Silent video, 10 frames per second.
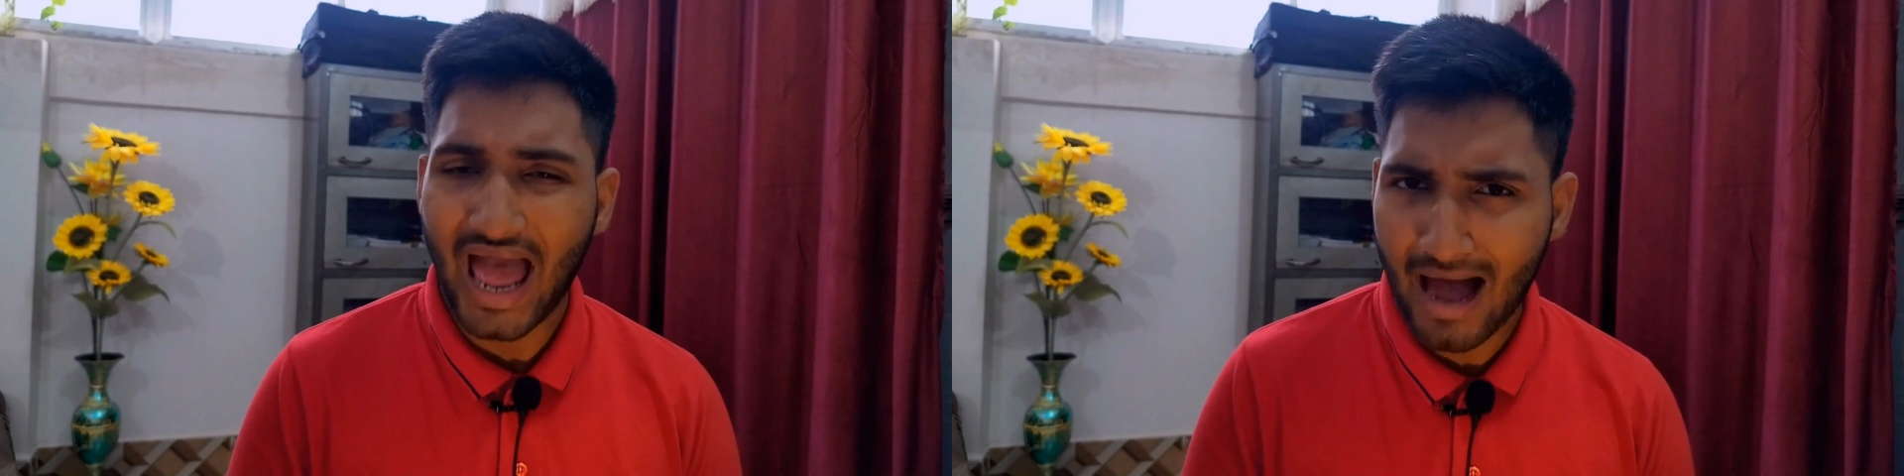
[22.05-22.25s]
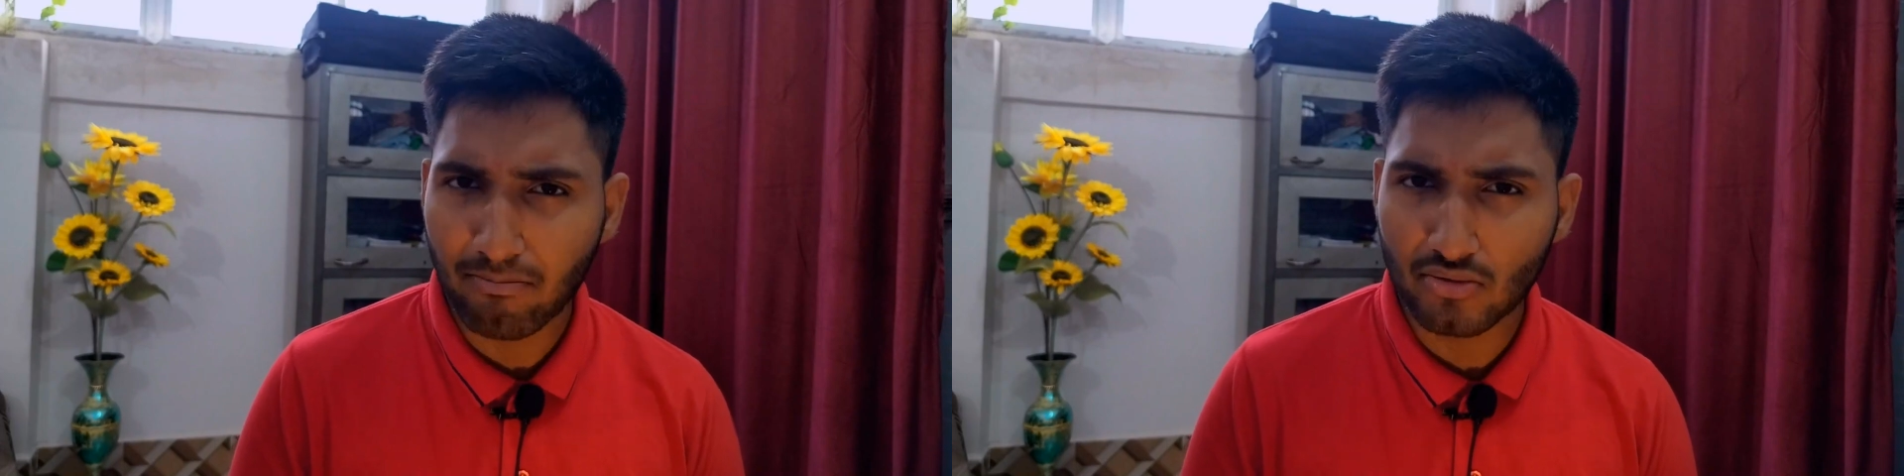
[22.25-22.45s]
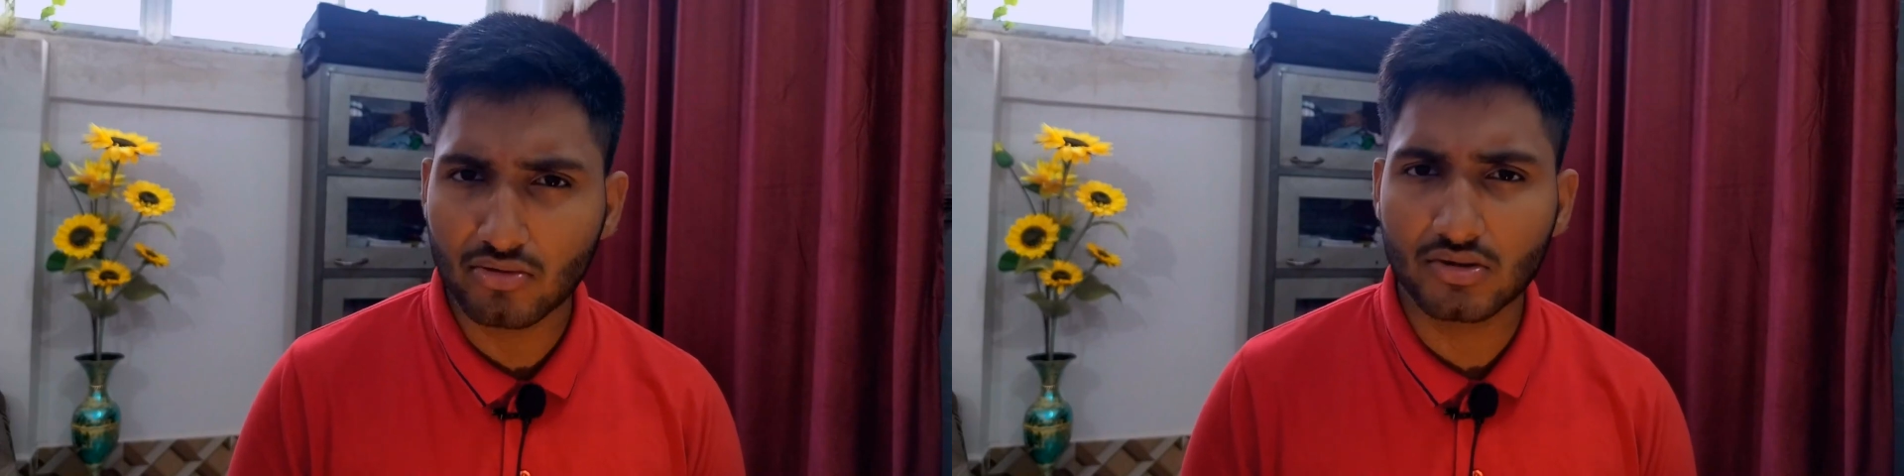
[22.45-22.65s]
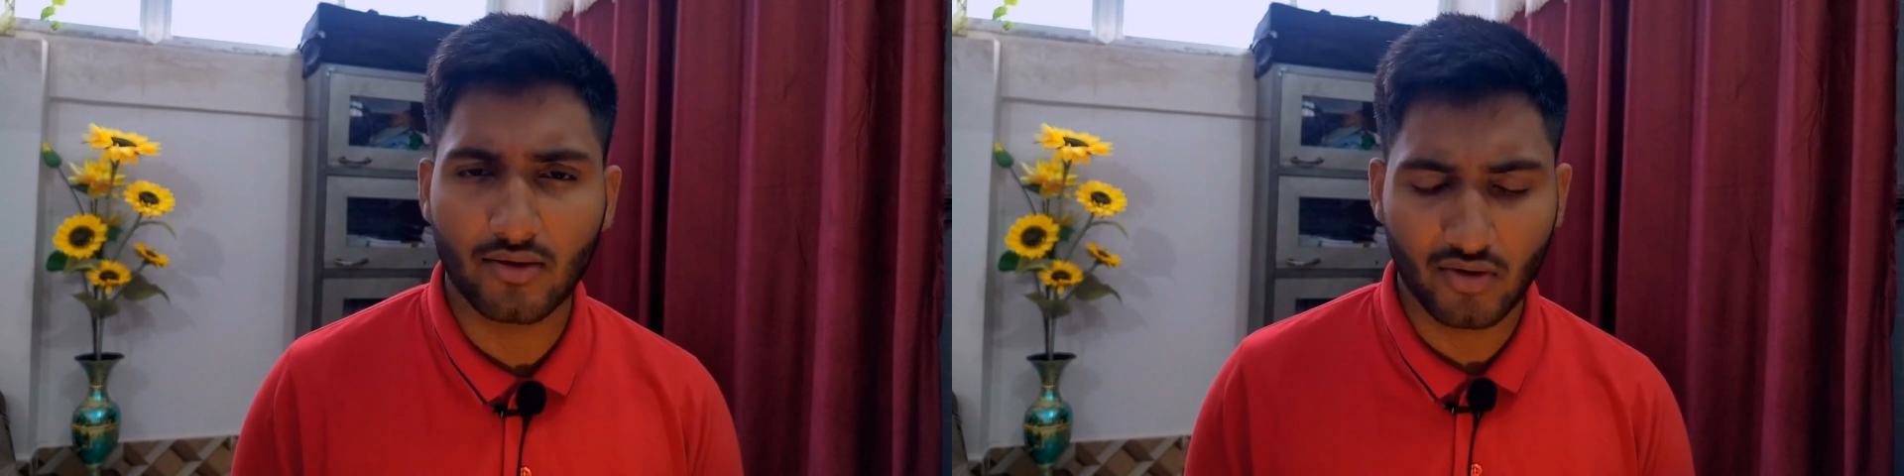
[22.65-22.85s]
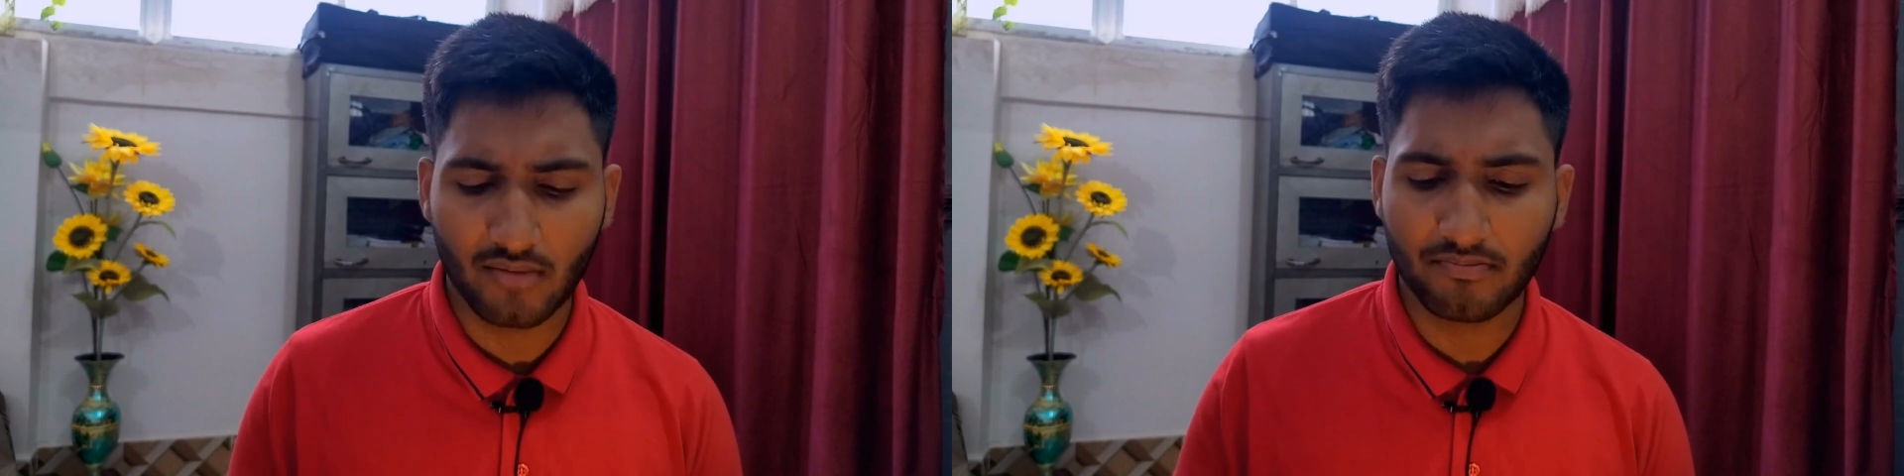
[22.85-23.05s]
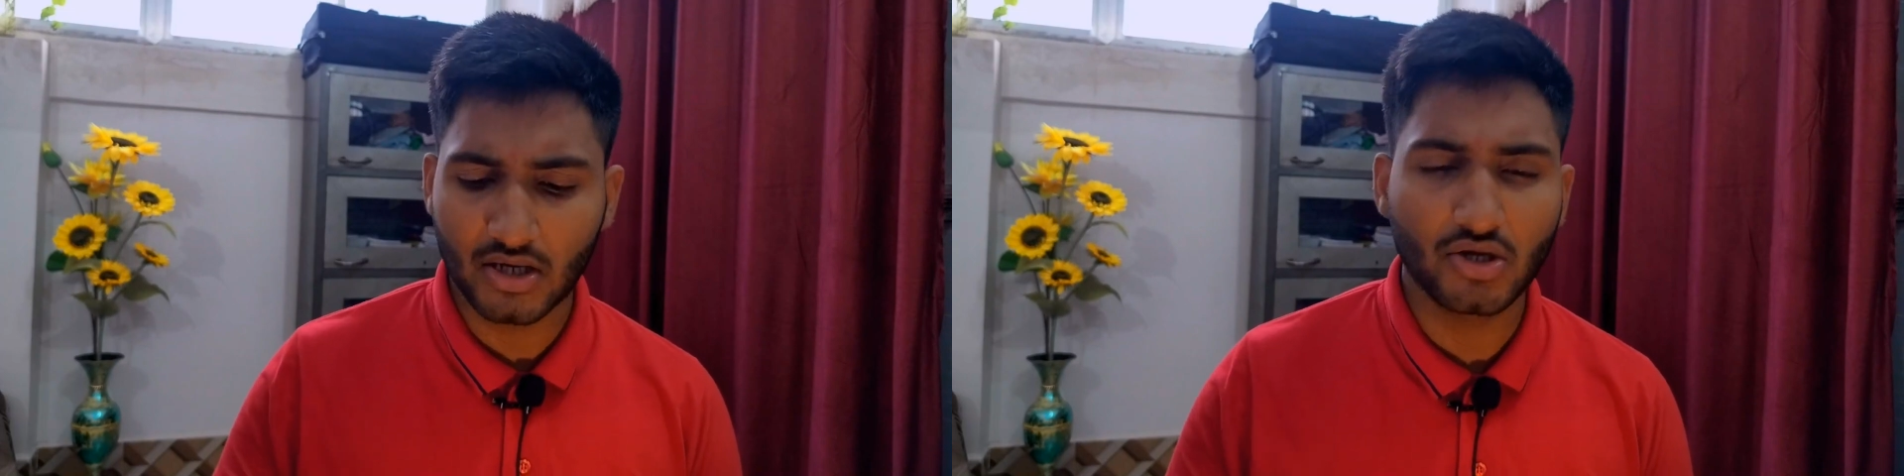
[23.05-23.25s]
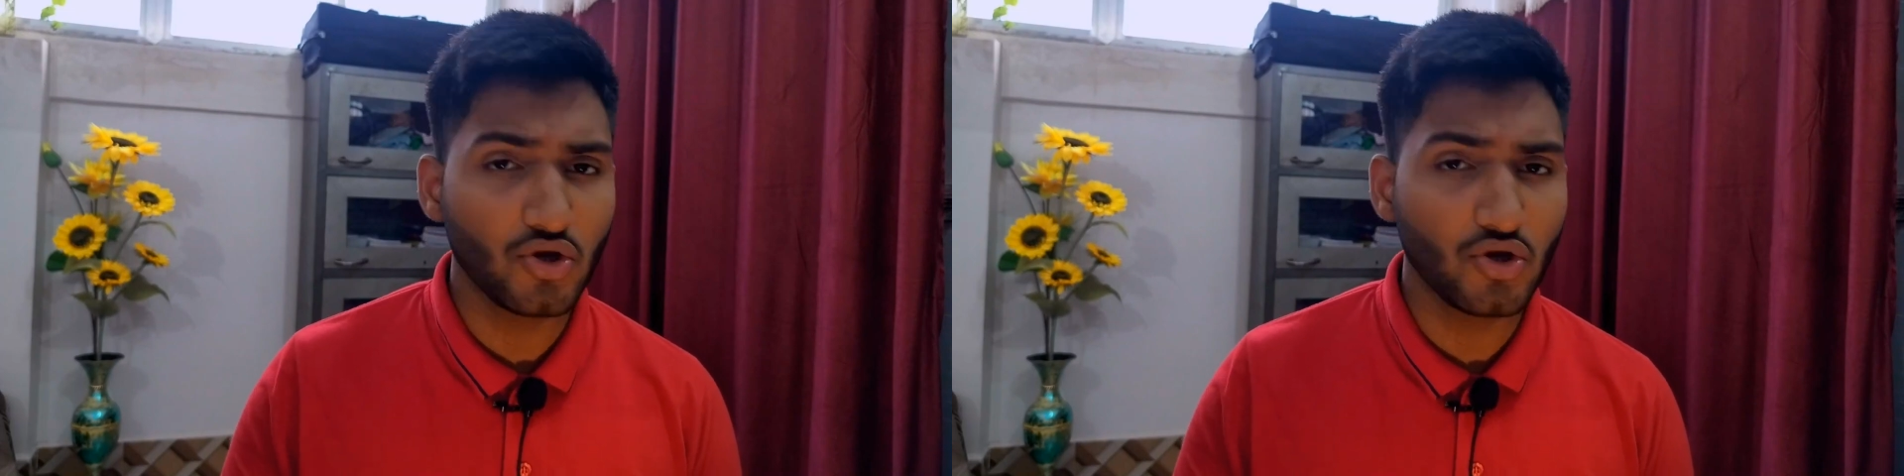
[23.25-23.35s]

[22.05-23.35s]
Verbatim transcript: Apple developing new